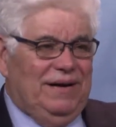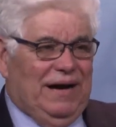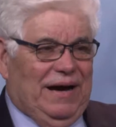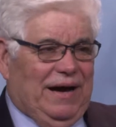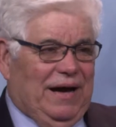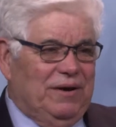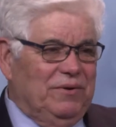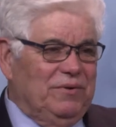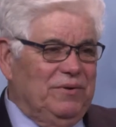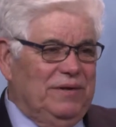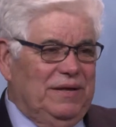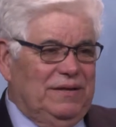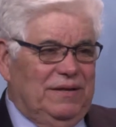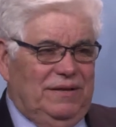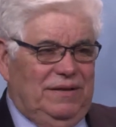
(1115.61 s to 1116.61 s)
I, I don't know
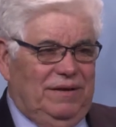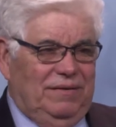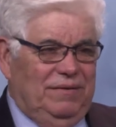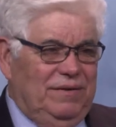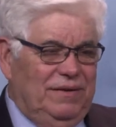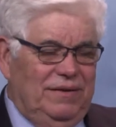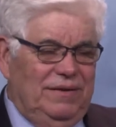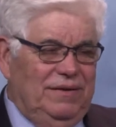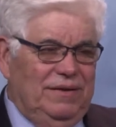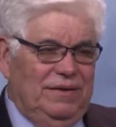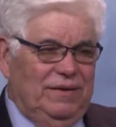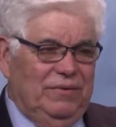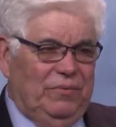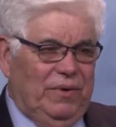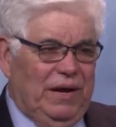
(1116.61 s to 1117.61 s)
that the
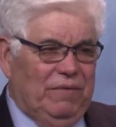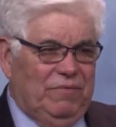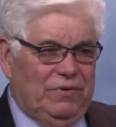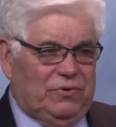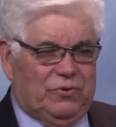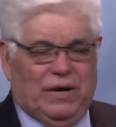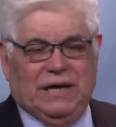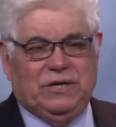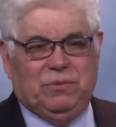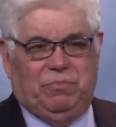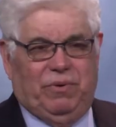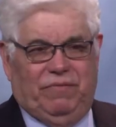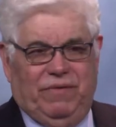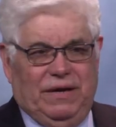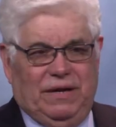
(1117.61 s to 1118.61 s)
we ever tried to
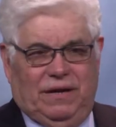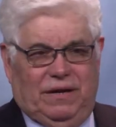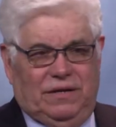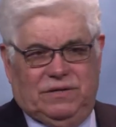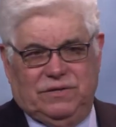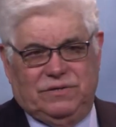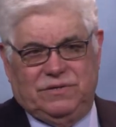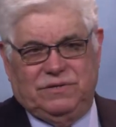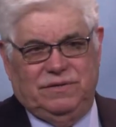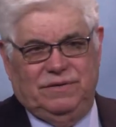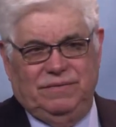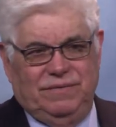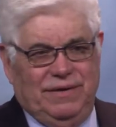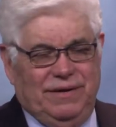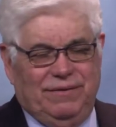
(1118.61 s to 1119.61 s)
prevent it. It just,
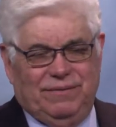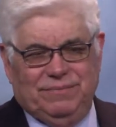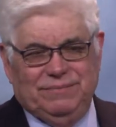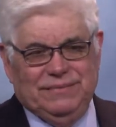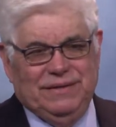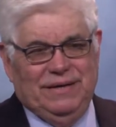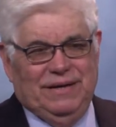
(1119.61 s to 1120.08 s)
you know,